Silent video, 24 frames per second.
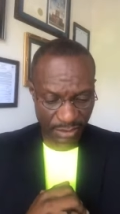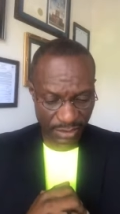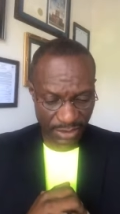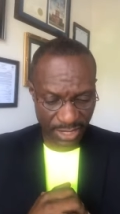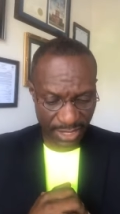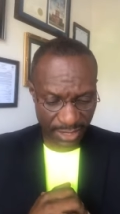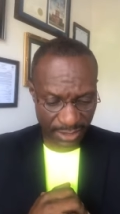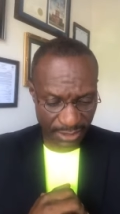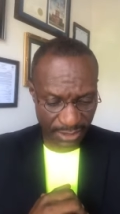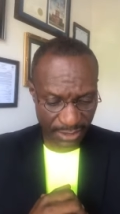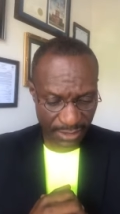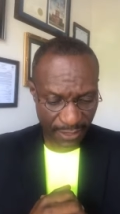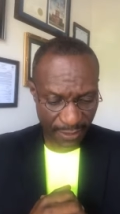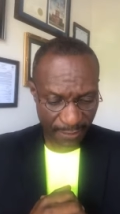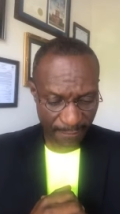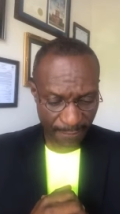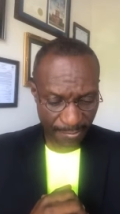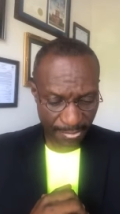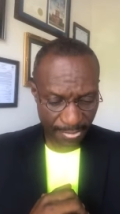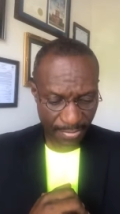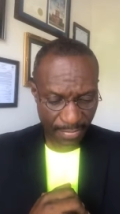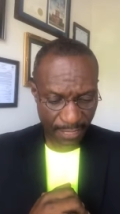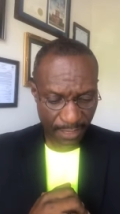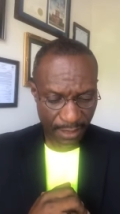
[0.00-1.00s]
says.
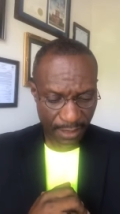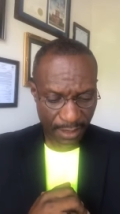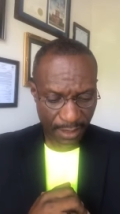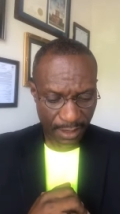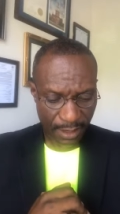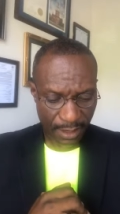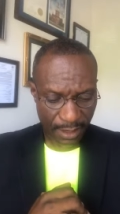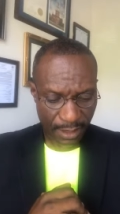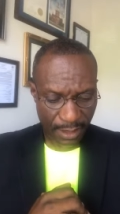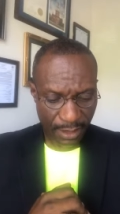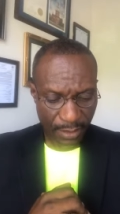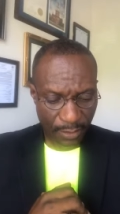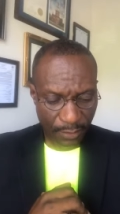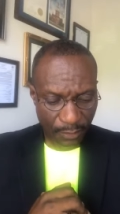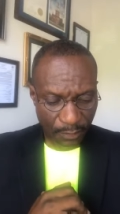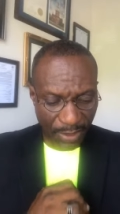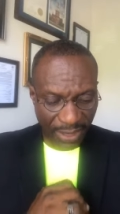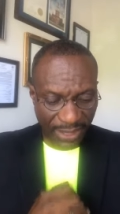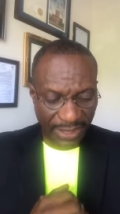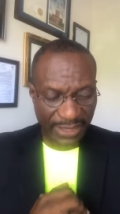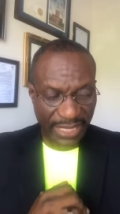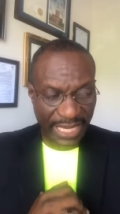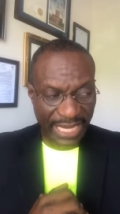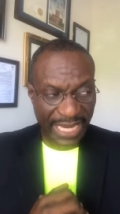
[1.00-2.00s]

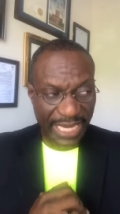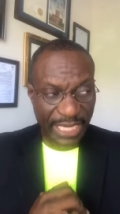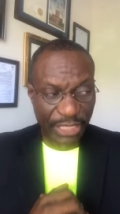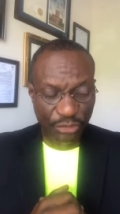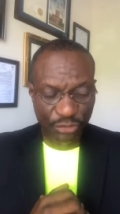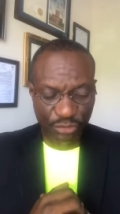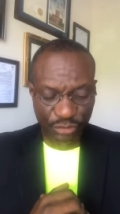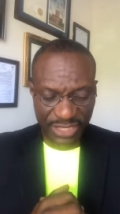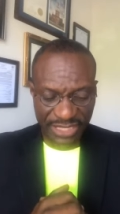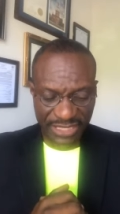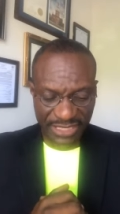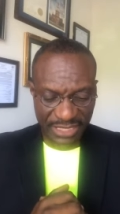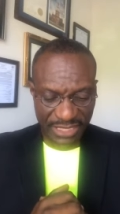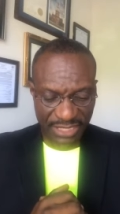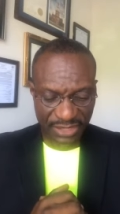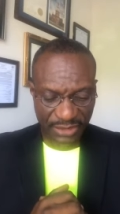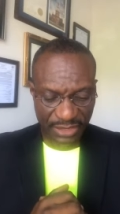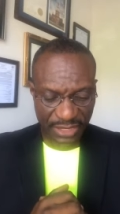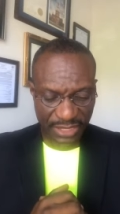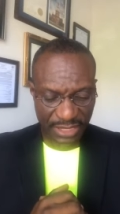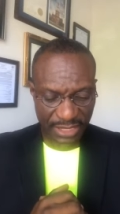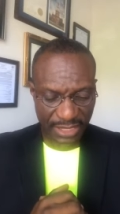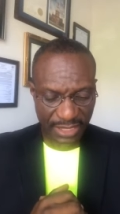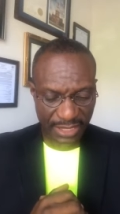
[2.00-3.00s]
But the interesting
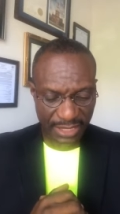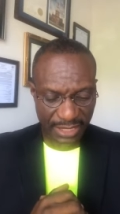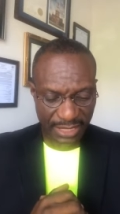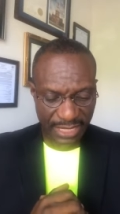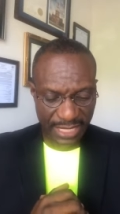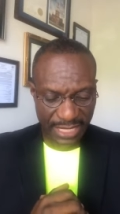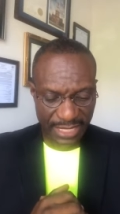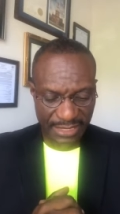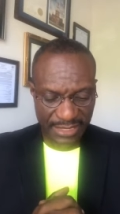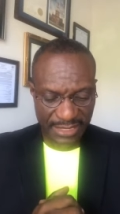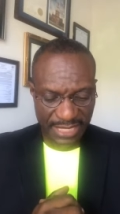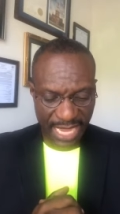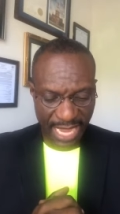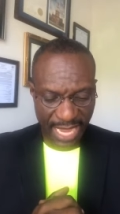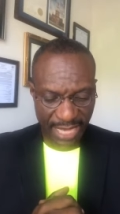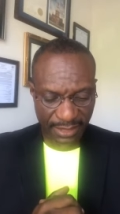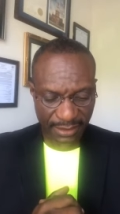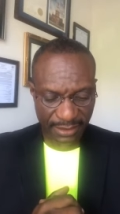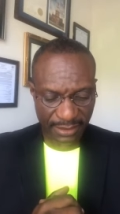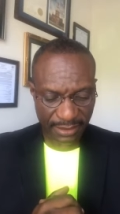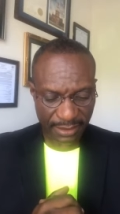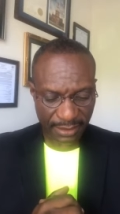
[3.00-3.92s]
thing here is that